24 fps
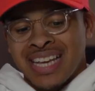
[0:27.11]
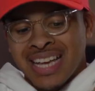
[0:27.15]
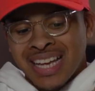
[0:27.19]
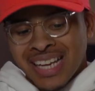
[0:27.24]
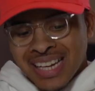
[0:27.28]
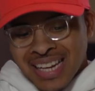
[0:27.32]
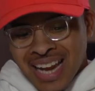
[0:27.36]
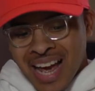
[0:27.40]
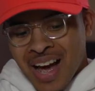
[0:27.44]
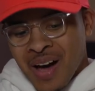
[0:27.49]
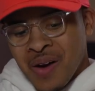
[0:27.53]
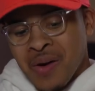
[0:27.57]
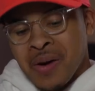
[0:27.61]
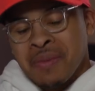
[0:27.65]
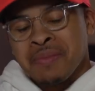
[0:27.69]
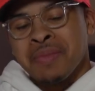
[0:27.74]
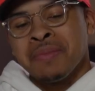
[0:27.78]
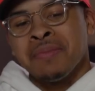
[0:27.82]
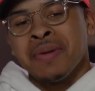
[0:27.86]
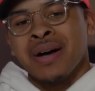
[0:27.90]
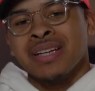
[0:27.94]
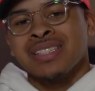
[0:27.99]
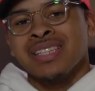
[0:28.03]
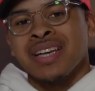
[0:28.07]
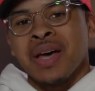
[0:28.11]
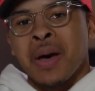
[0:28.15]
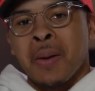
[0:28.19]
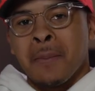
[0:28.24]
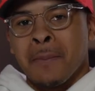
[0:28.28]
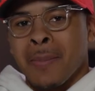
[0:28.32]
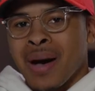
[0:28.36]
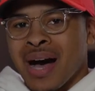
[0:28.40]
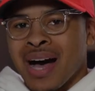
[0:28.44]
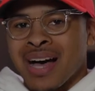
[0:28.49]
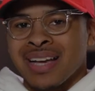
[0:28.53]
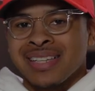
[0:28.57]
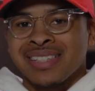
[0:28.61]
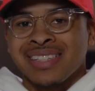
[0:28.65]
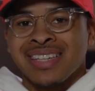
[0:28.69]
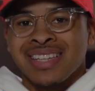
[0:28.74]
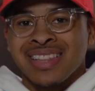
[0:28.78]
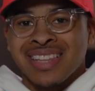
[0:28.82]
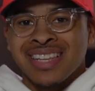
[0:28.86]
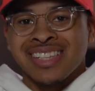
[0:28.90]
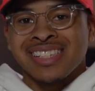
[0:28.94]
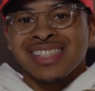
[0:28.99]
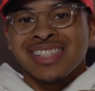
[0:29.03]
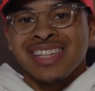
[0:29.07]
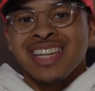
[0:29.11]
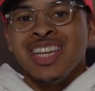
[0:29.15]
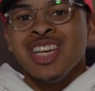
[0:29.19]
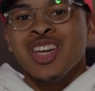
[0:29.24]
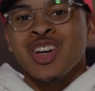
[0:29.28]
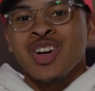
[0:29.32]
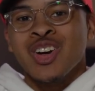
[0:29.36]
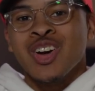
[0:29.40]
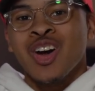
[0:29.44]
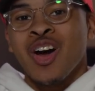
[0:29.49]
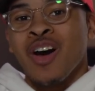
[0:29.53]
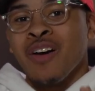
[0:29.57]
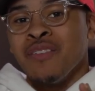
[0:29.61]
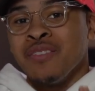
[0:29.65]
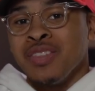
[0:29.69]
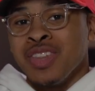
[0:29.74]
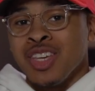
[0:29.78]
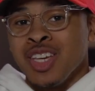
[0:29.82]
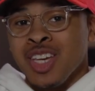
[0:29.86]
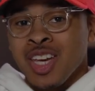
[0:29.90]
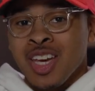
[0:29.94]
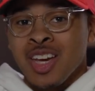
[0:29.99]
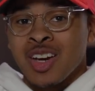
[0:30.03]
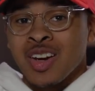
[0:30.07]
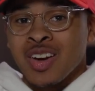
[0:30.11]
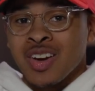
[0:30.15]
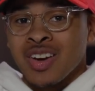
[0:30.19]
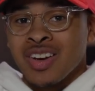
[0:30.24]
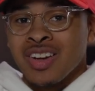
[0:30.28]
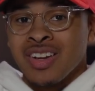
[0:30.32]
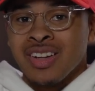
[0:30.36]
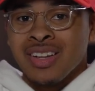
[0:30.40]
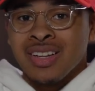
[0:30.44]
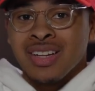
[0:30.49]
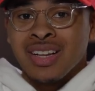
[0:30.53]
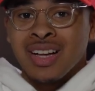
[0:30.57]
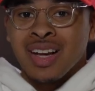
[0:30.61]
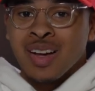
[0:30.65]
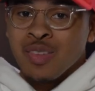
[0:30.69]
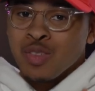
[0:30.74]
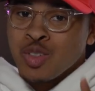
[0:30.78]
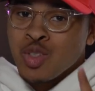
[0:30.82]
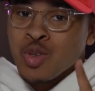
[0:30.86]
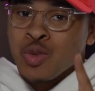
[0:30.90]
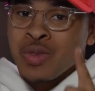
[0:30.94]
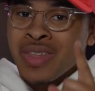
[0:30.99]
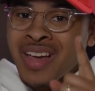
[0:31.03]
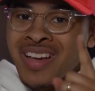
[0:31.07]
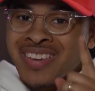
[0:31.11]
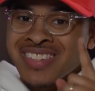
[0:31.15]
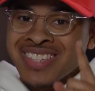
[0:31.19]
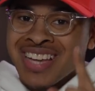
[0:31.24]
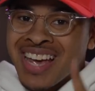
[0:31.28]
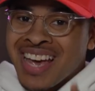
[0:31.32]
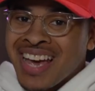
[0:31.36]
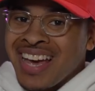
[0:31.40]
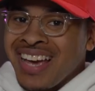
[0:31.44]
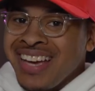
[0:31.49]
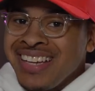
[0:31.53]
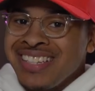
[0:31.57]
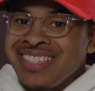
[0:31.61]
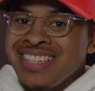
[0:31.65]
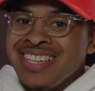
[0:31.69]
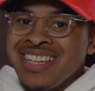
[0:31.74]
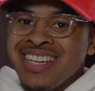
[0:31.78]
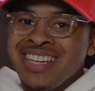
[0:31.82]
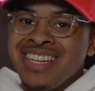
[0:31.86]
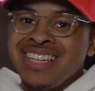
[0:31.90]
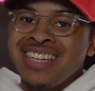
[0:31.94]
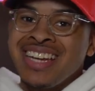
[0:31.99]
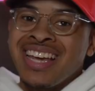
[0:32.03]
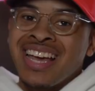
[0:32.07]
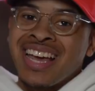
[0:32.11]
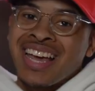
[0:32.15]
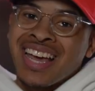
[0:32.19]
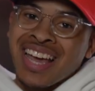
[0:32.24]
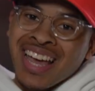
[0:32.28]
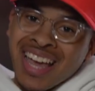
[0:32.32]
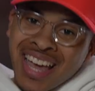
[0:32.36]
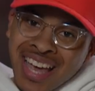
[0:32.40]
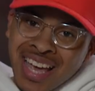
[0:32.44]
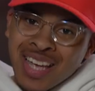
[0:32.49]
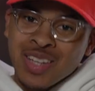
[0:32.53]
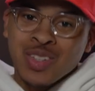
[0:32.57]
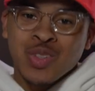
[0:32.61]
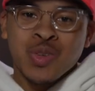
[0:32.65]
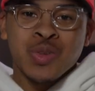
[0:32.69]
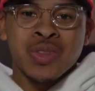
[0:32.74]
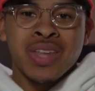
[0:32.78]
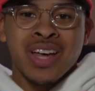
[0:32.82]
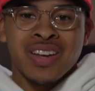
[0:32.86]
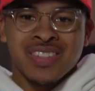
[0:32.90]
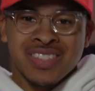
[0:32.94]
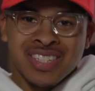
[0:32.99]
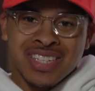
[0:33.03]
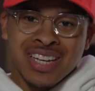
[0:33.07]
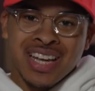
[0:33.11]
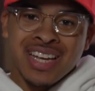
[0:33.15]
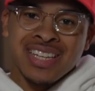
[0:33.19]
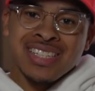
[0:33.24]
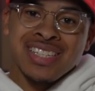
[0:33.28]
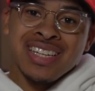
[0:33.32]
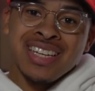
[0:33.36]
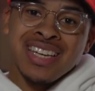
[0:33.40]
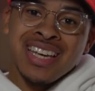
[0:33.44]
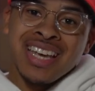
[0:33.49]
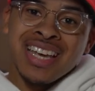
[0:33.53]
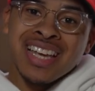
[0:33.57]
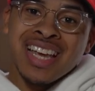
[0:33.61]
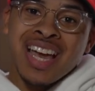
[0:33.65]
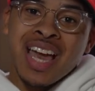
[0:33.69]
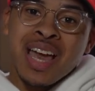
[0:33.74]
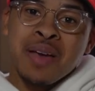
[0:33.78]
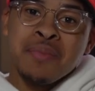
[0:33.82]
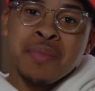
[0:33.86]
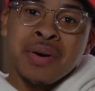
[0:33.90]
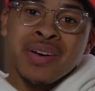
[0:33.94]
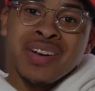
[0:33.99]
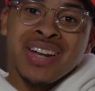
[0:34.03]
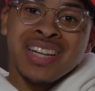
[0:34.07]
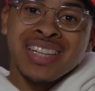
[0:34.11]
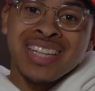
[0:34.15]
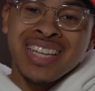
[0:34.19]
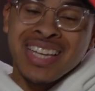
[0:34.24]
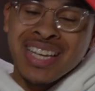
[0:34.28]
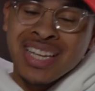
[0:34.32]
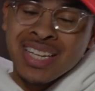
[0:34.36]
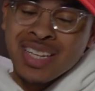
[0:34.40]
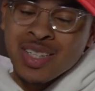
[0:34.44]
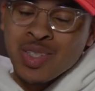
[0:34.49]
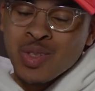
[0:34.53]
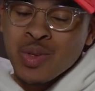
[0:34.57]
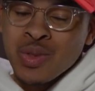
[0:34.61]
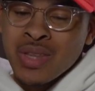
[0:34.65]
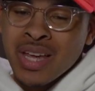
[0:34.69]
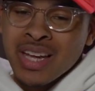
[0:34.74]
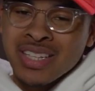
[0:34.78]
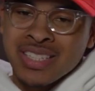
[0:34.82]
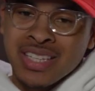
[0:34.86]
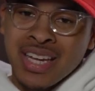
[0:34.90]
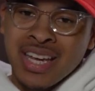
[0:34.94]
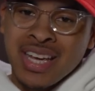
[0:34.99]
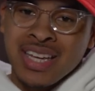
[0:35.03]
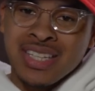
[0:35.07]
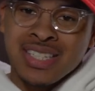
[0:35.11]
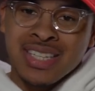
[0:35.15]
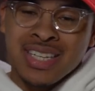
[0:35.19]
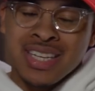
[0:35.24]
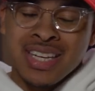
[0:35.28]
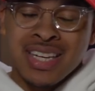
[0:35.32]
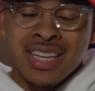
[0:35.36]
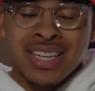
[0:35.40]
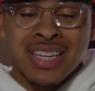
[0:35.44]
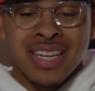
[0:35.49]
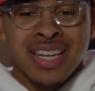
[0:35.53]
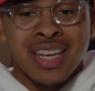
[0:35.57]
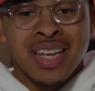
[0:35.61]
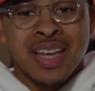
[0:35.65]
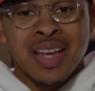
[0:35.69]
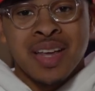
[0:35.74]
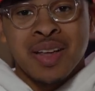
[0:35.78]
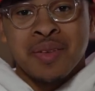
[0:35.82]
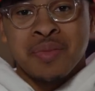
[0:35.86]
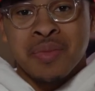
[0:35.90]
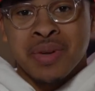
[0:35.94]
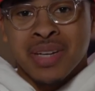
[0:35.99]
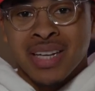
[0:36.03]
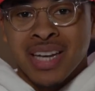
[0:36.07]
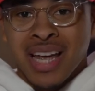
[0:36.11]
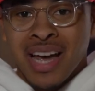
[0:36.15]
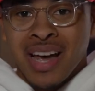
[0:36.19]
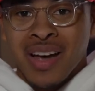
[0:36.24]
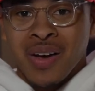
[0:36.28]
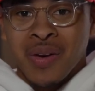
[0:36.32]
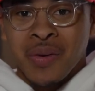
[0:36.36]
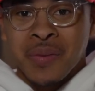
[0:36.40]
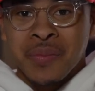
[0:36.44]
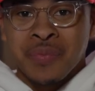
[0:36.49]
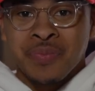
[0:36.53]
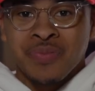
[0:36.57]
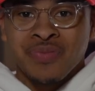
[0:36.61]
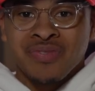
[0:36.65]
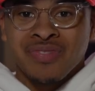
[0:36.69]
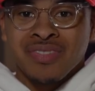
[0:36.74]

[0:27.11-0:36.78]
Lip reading: And now I'm about to unbox the sneaker of the year of 2018 and 2019. It came out at the end of 2018, but now